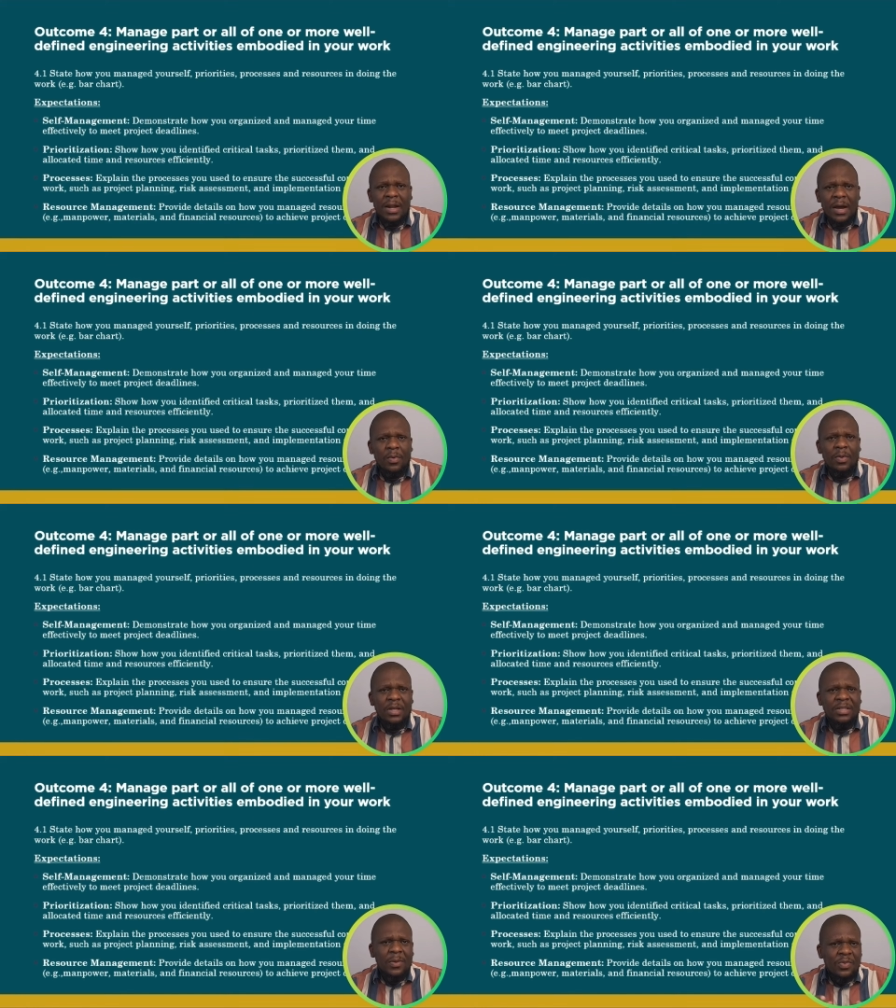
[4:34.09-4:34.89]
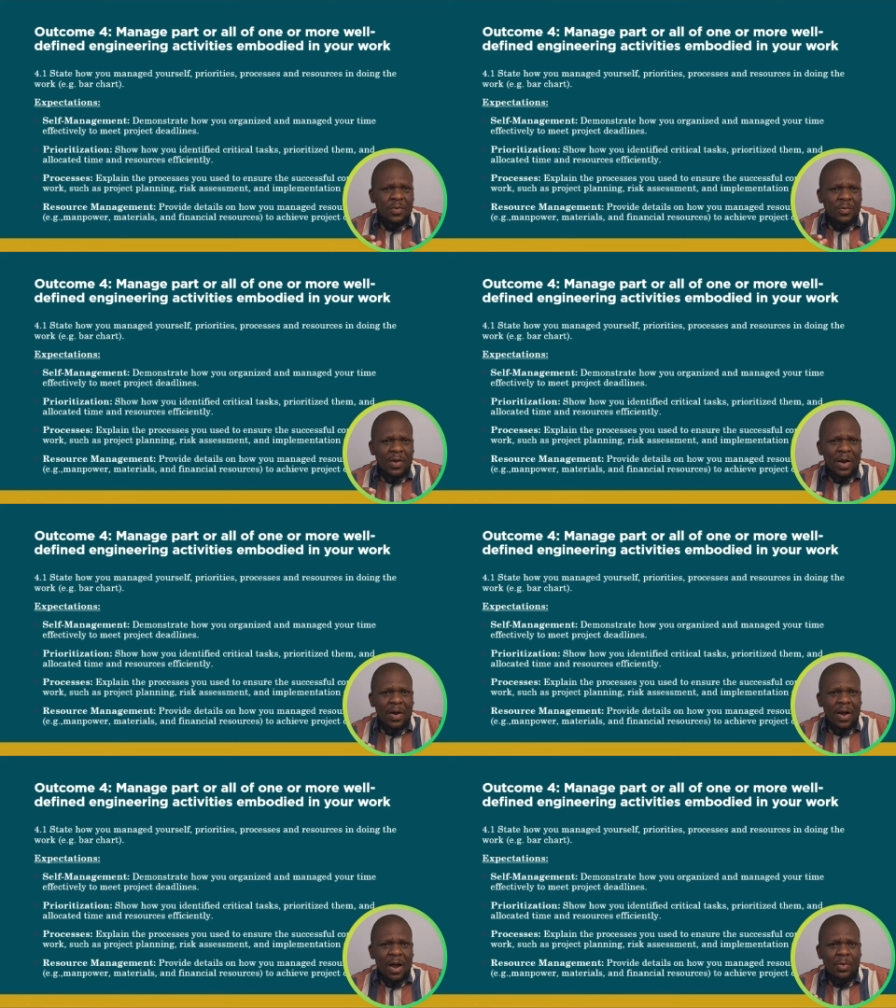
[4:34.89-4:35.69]
Now, in terms of
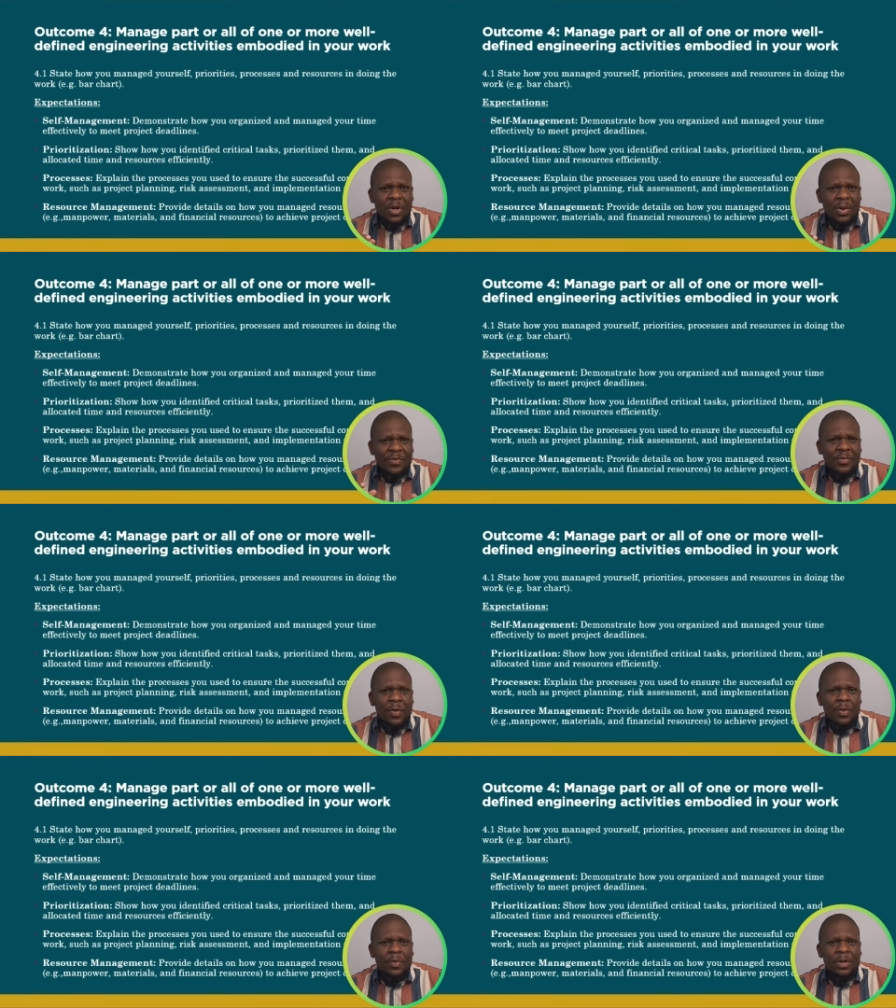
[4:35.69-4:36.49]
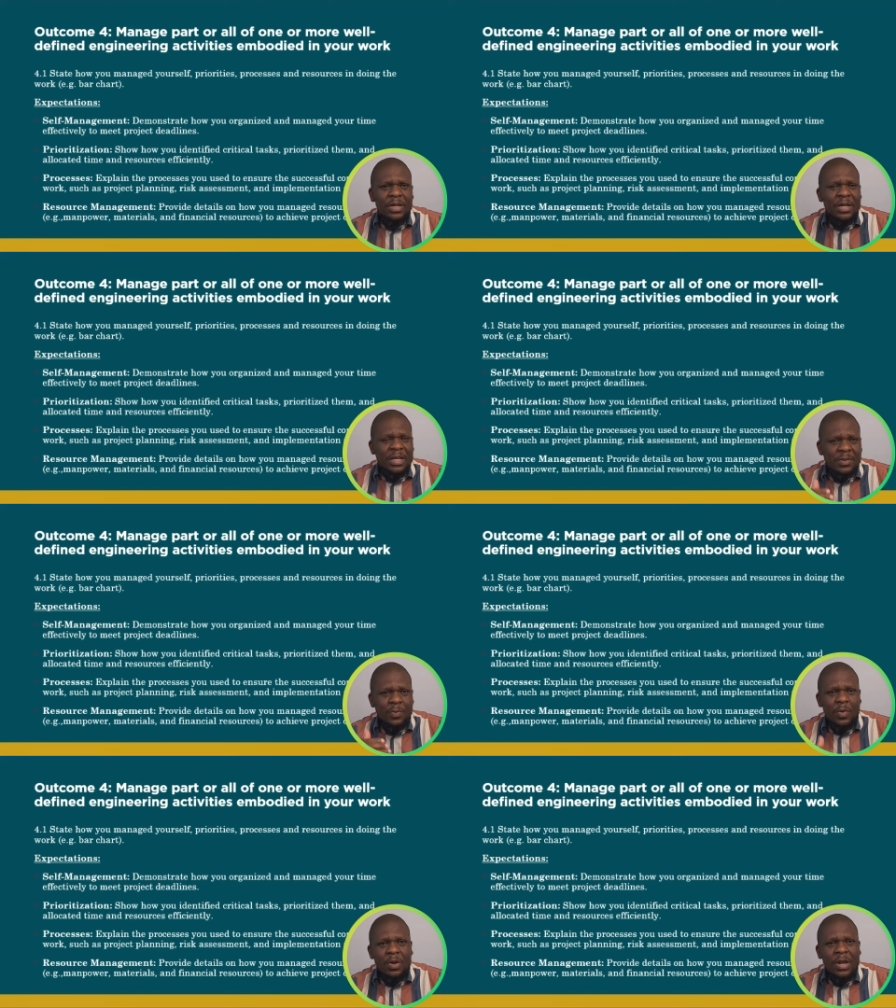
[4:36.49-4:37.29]
outcome 4, it's
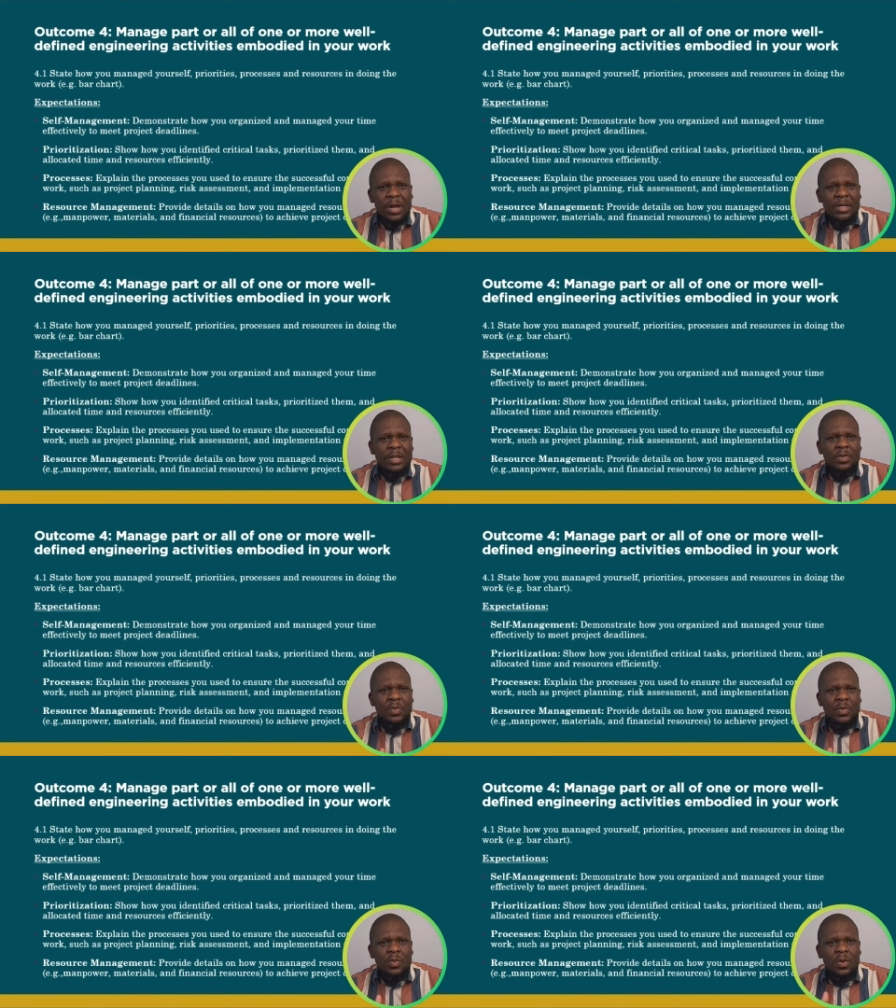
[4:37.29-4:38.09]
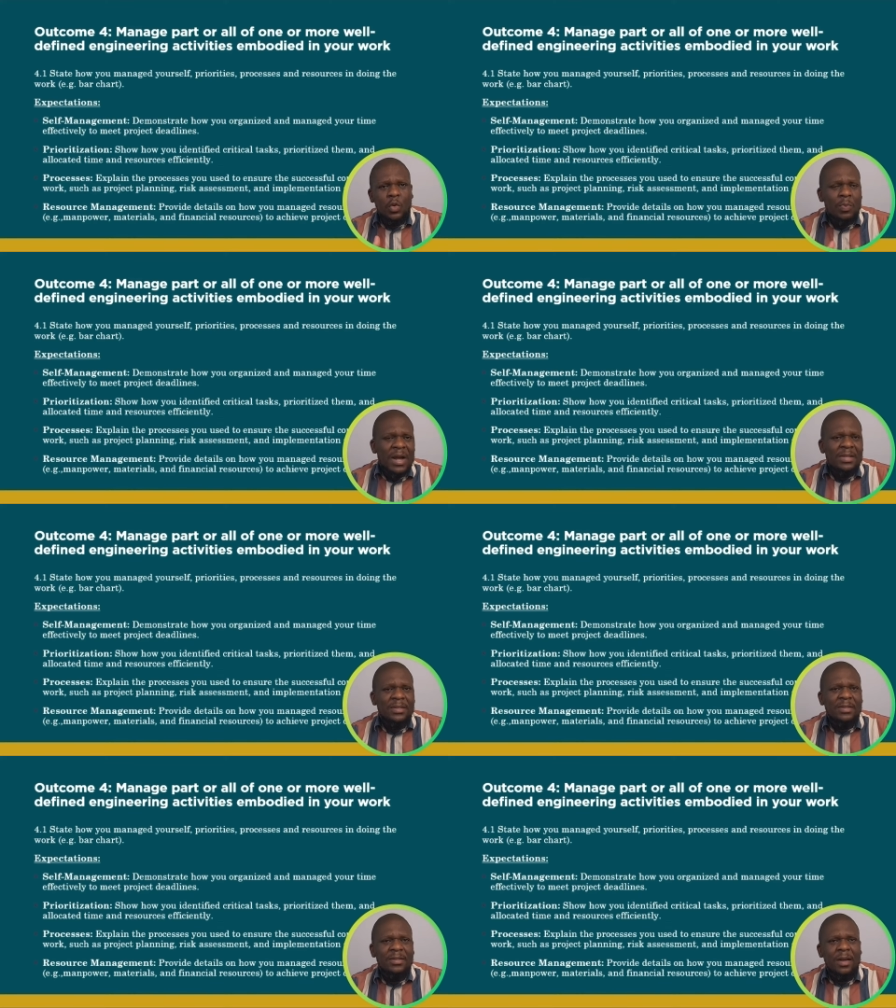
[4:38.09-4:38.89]
broken into 2 parts.